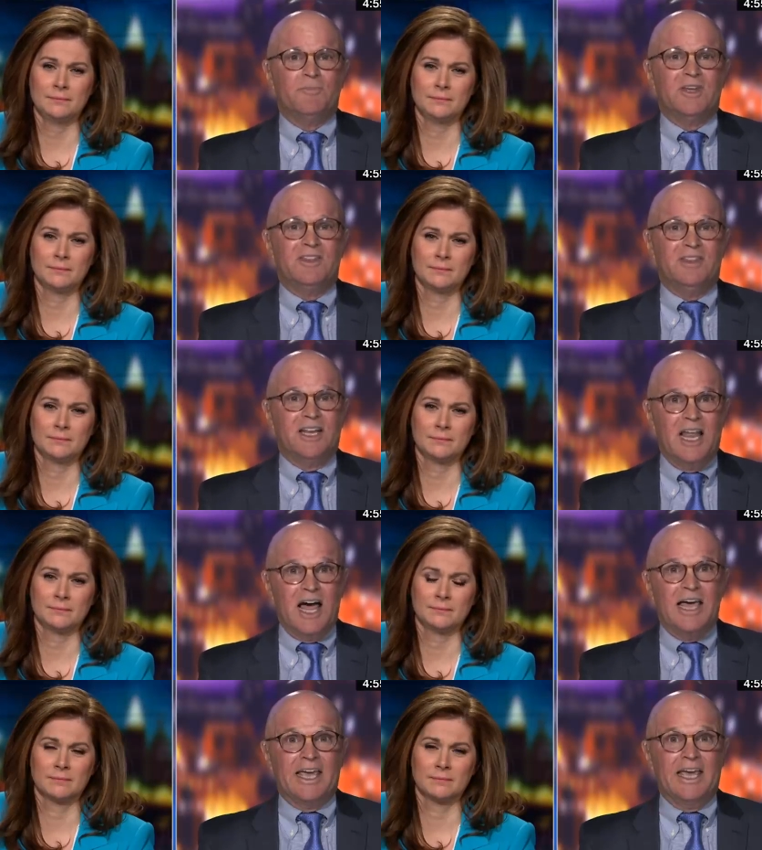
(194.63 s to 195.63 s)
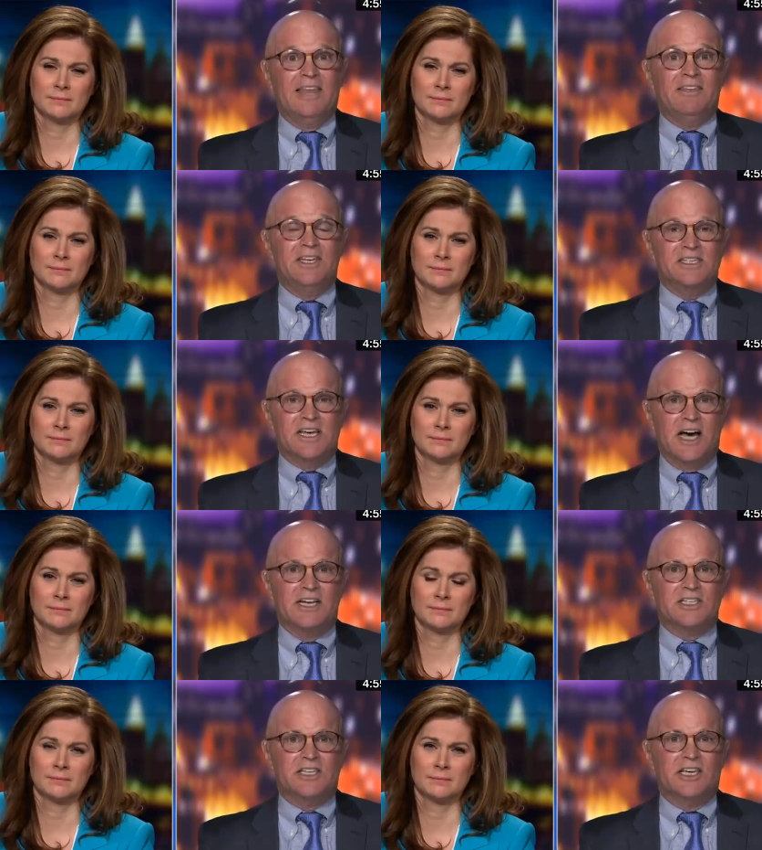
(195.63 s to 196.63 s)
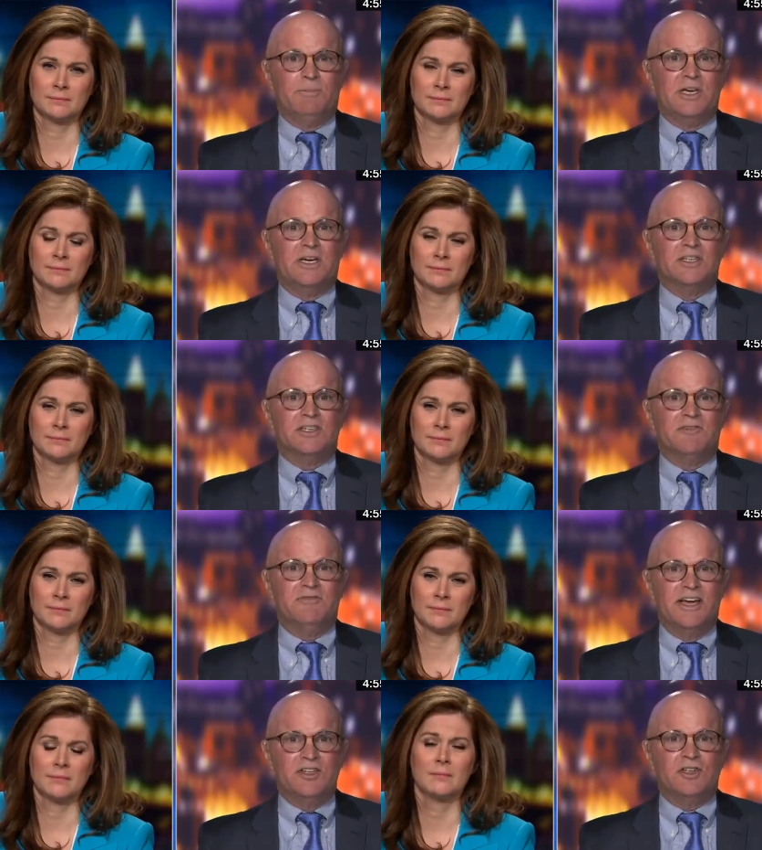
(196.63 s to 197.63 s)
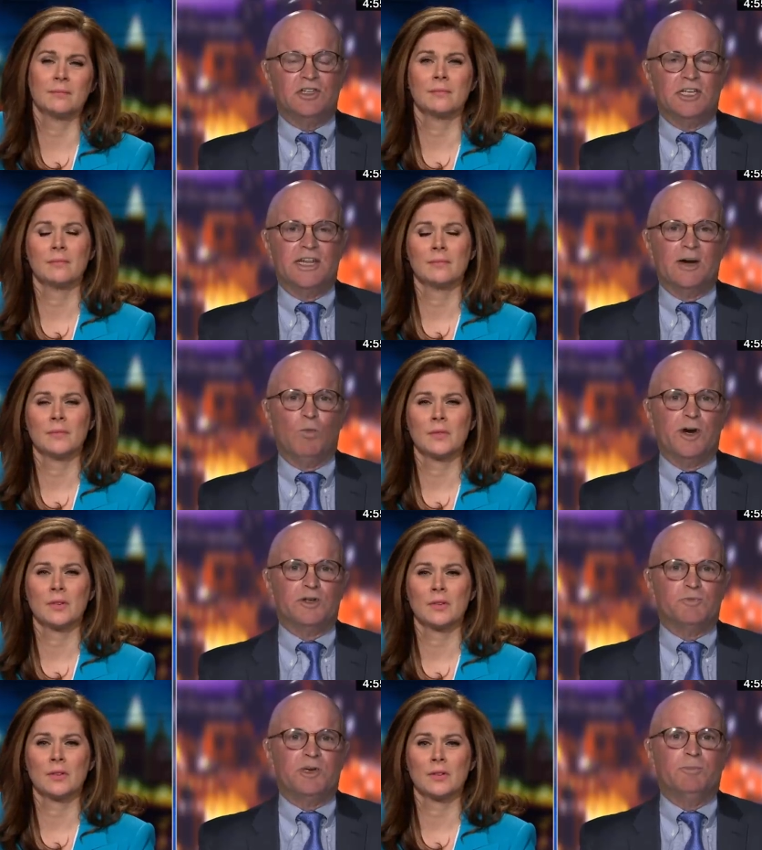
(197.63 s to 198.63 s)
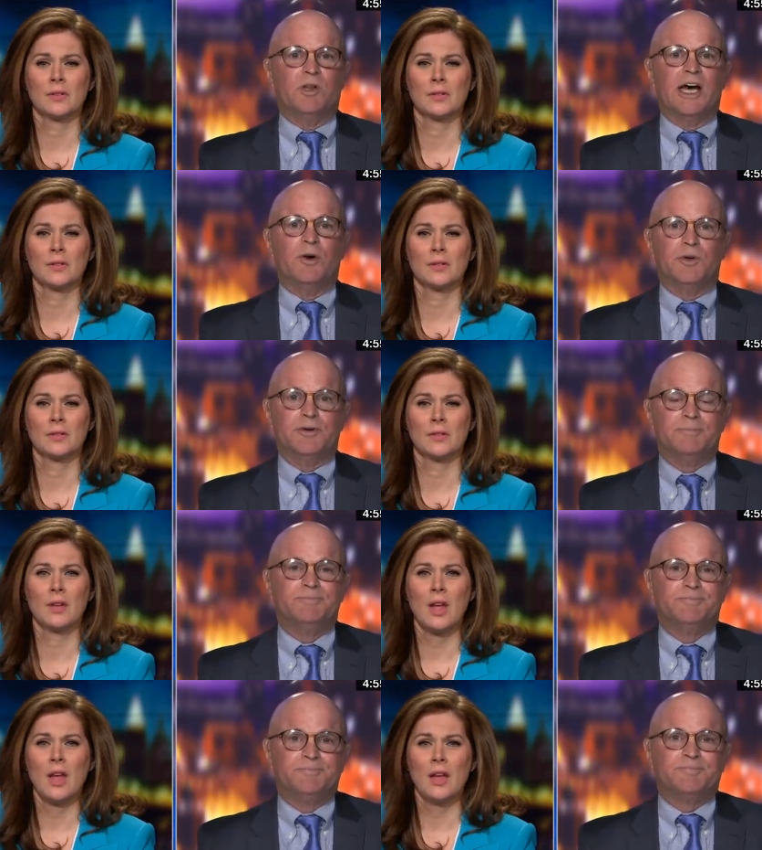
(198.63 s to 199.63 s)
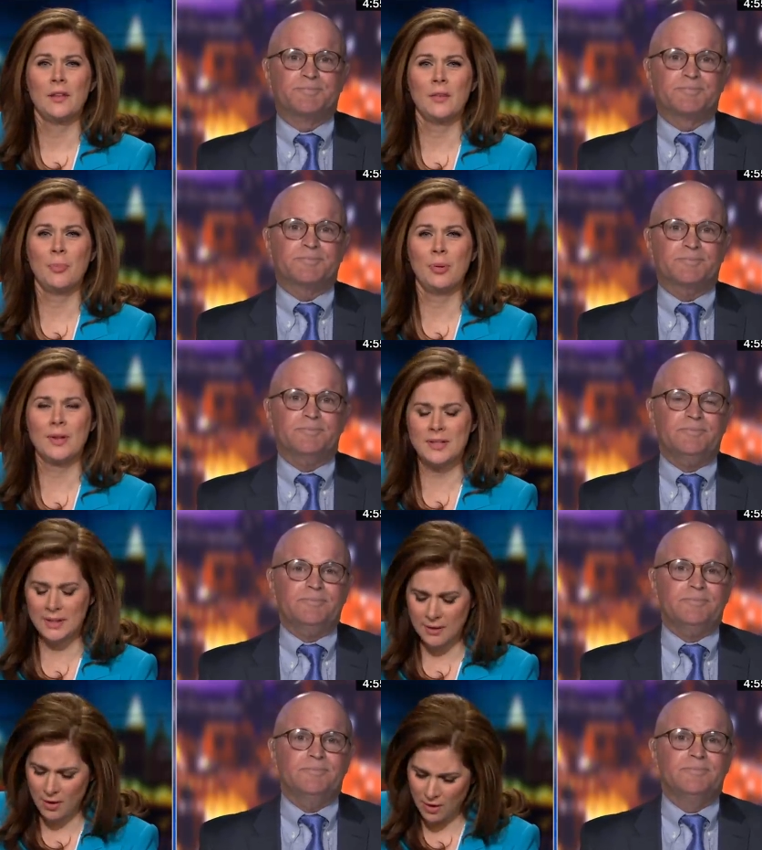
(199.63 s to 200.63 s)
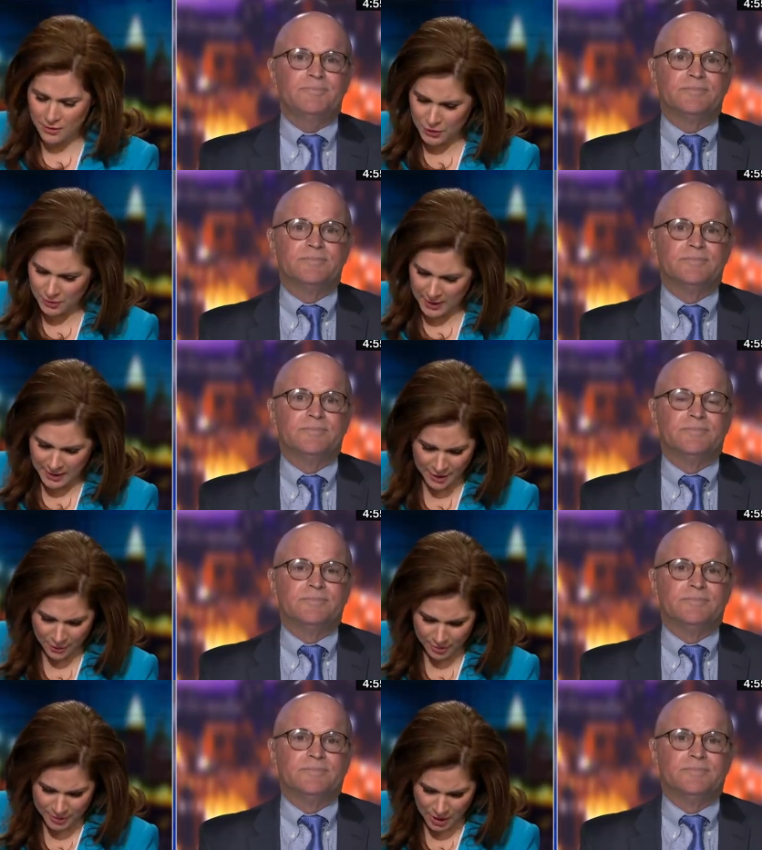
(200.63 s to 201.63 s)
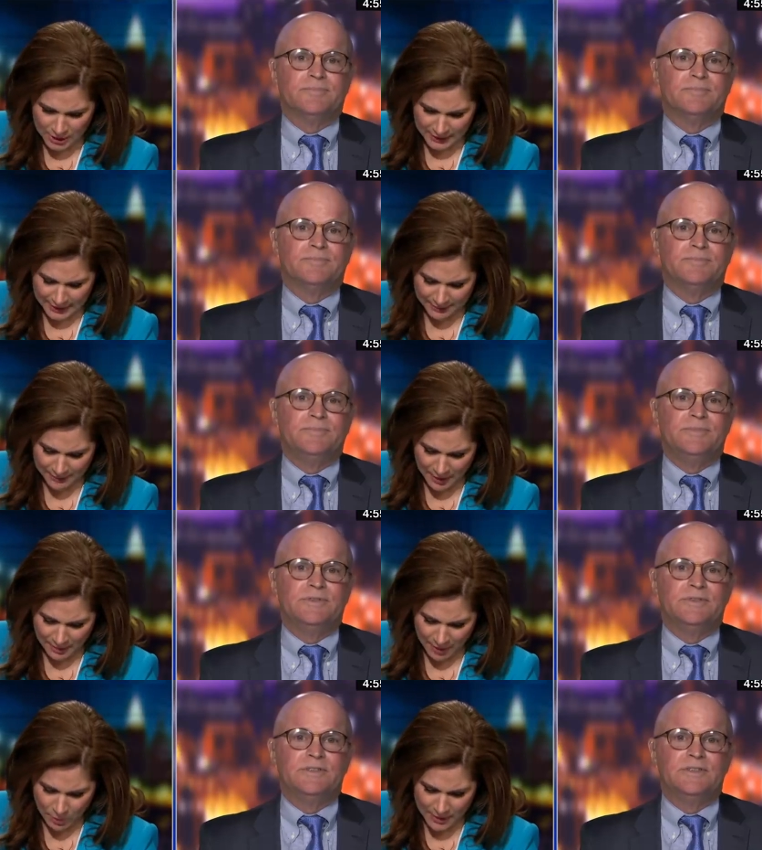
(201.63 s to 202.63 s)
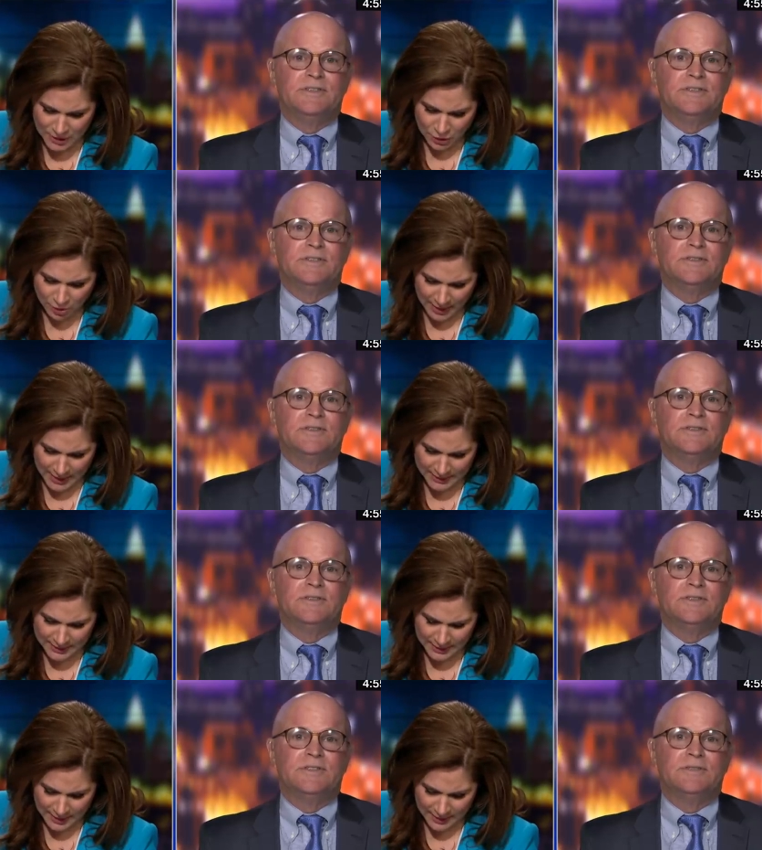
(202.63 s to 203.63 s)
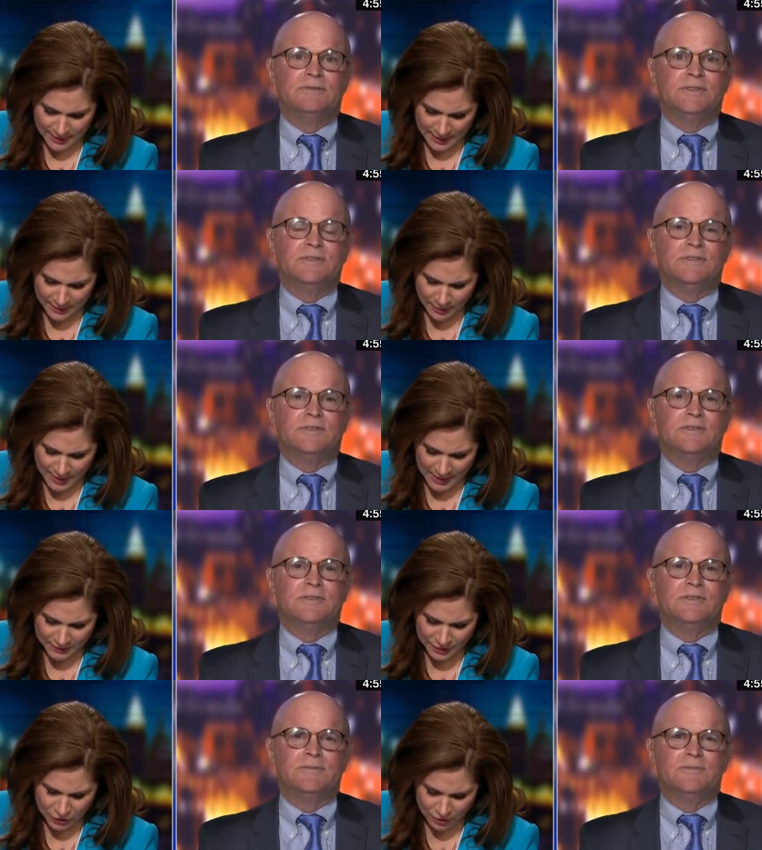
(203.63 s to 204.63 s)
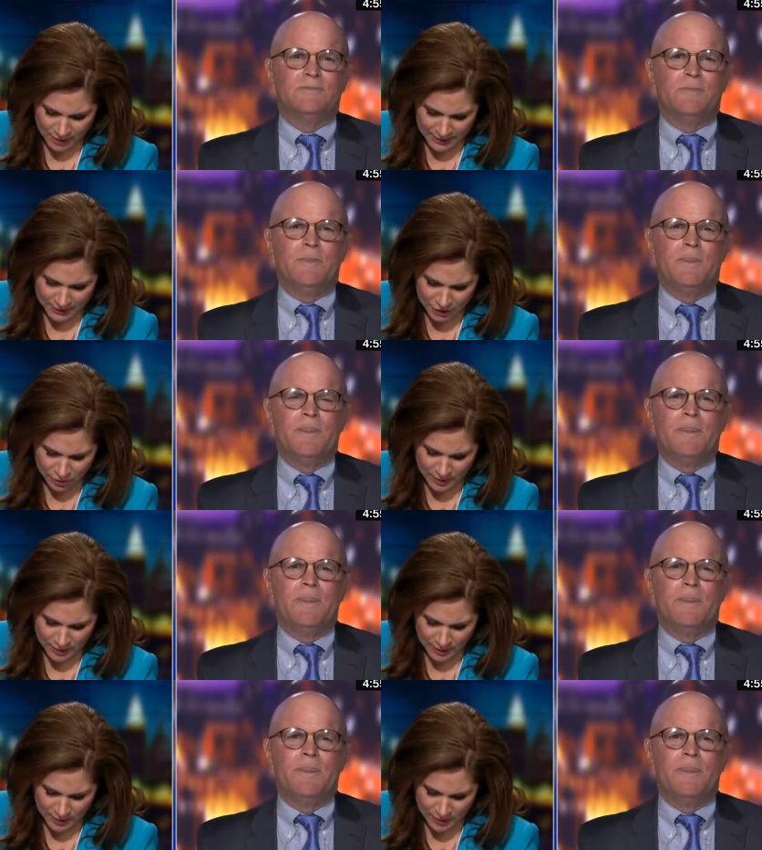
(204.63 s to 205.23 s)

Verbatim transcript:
Speaker 1: the lying and the dishonesty because eventually that wears people out.
Speaker 2: The president also made another bizarre claim about wind turbines uh, that the White House is struggling to